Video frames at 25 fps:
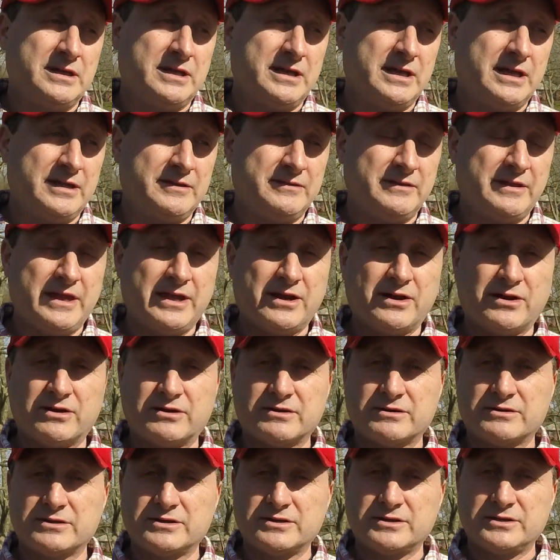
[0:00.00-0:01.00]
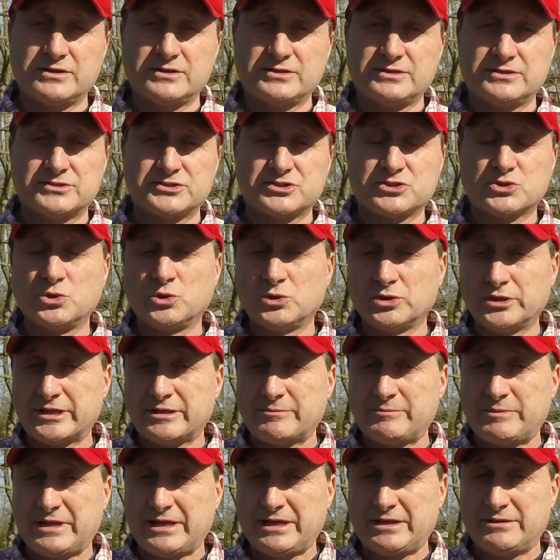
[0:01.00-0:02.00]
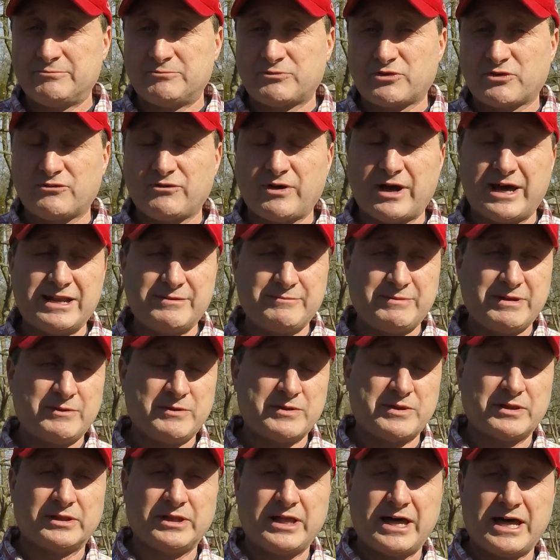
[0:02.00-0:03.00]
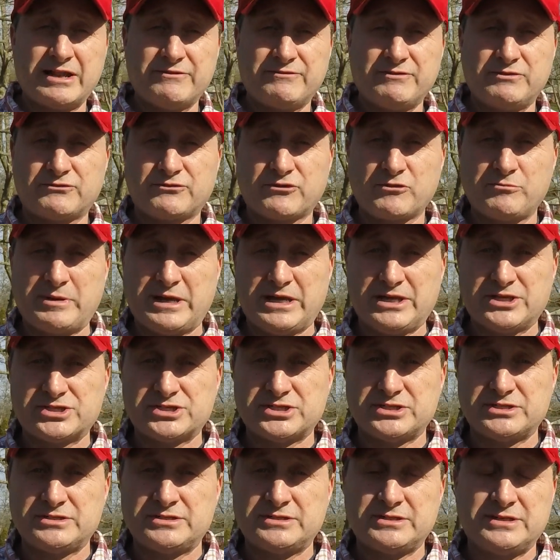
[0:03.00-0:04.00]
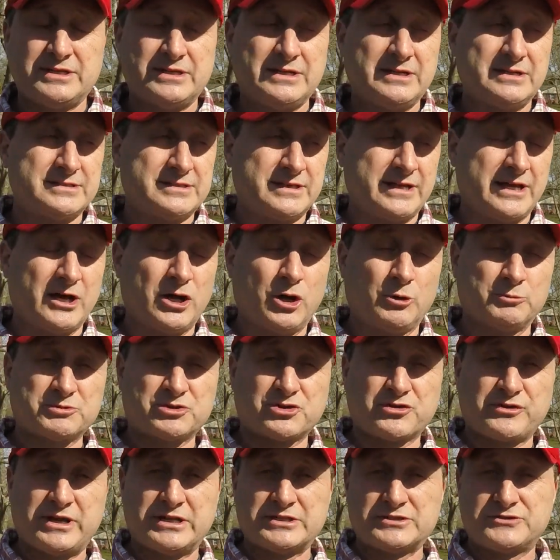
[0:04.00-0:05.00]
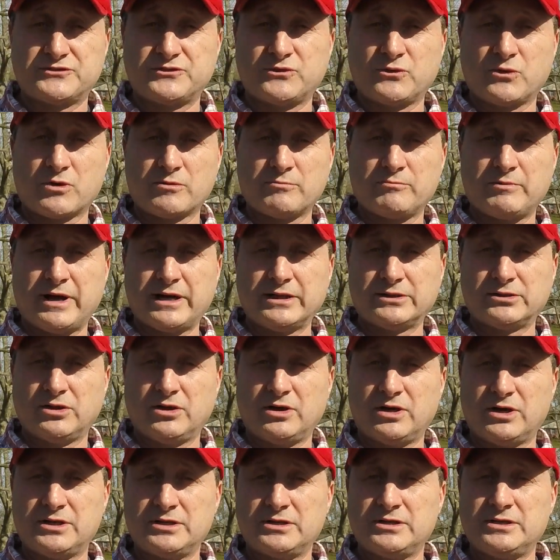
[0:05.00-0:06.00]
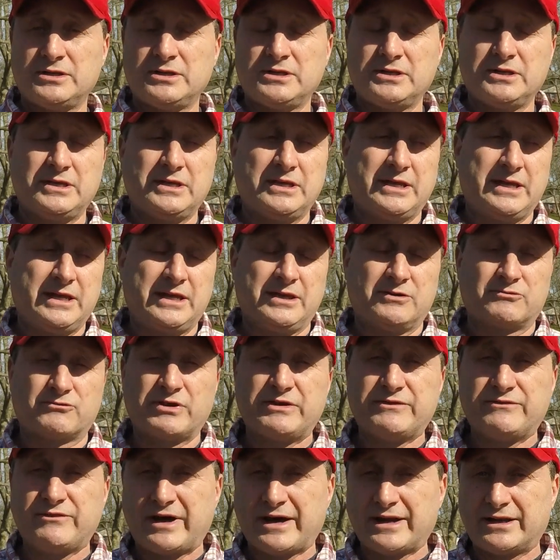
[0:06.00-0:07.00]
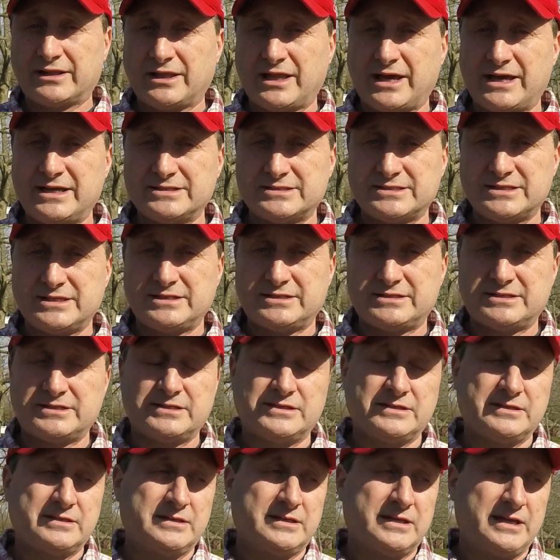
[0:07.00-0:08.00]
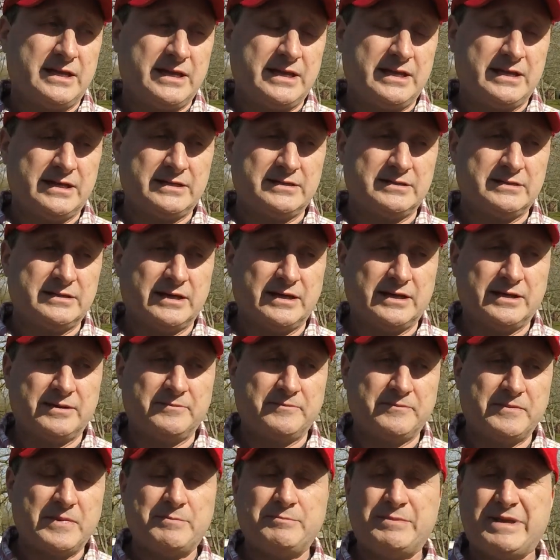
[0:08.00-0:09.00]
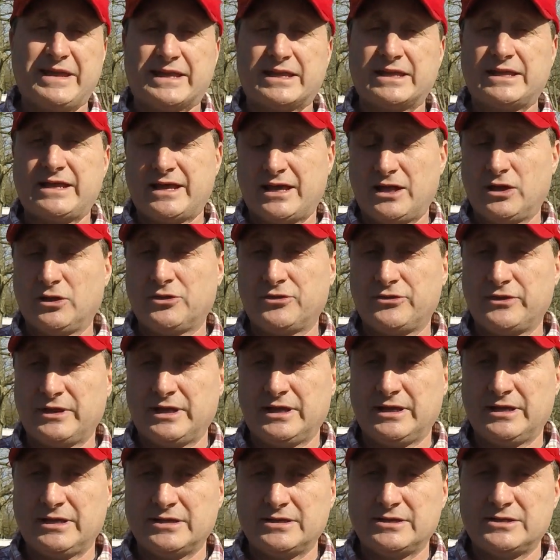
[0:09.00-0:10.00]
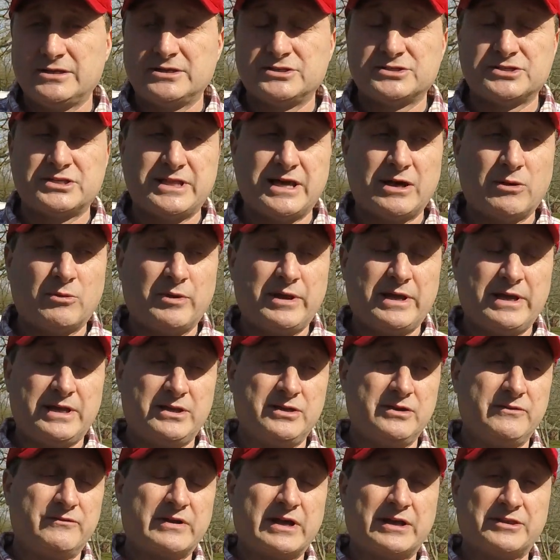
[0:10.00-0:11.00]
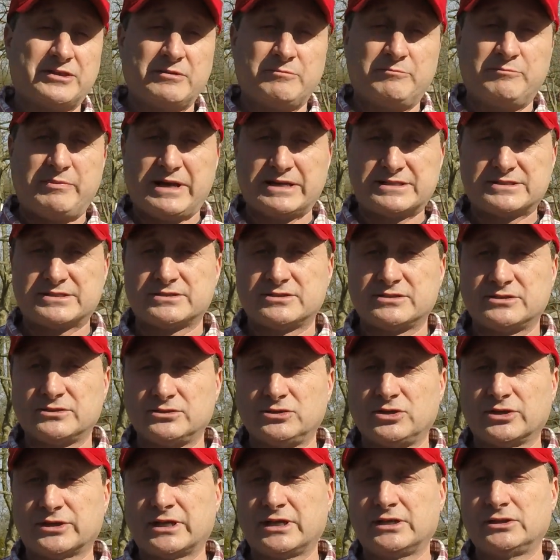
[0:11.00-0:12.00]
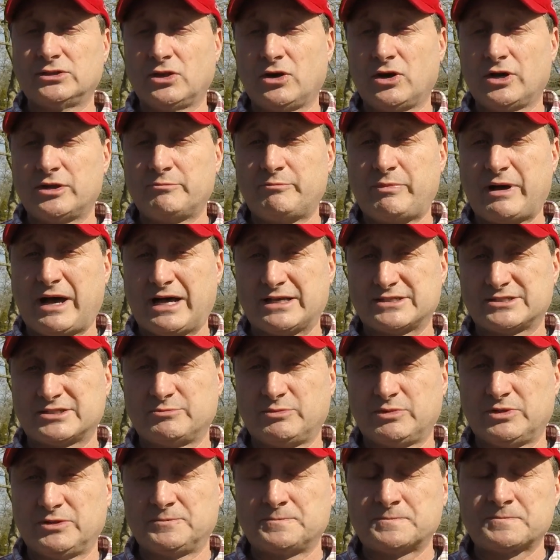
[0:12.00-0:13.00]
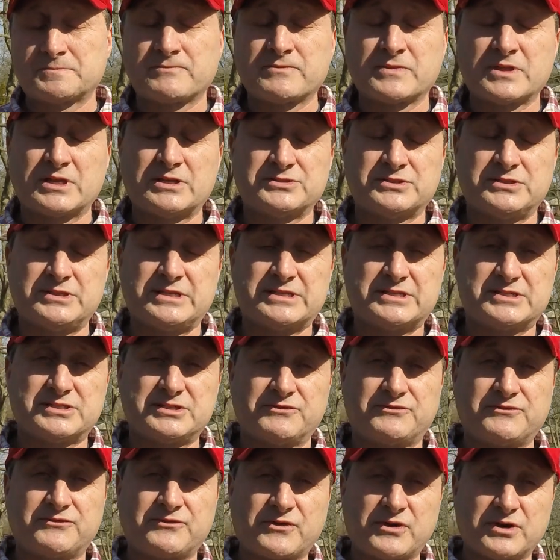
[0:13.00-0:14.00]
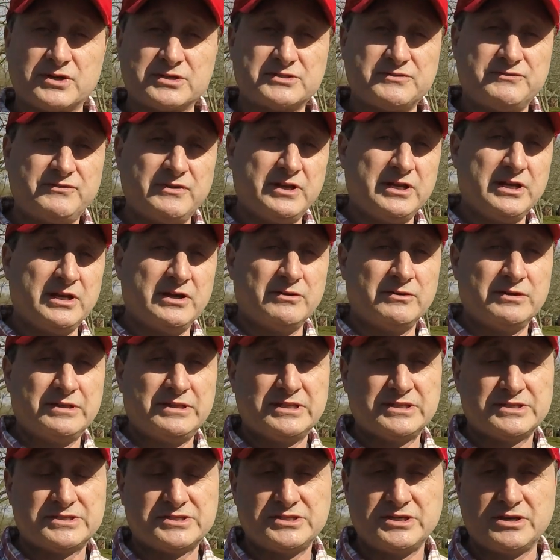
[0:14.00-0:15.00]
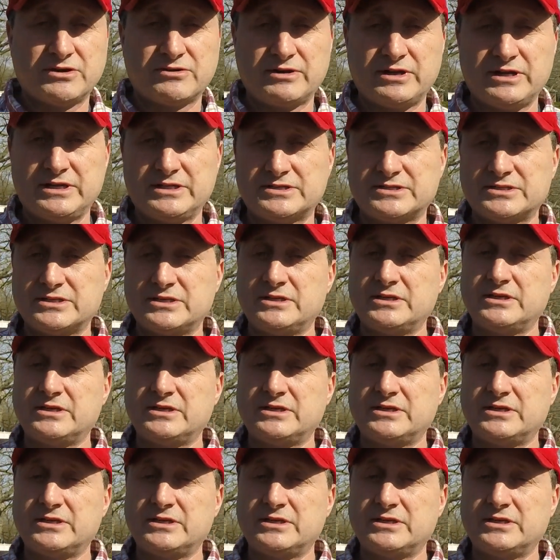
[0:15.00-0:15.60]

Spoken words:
and they are schooling me and providing me with a lot of information to help transform my lawn and revitalize it and make it healthy, so that way you've got the best looking lawn possible. So this is the first video in the series.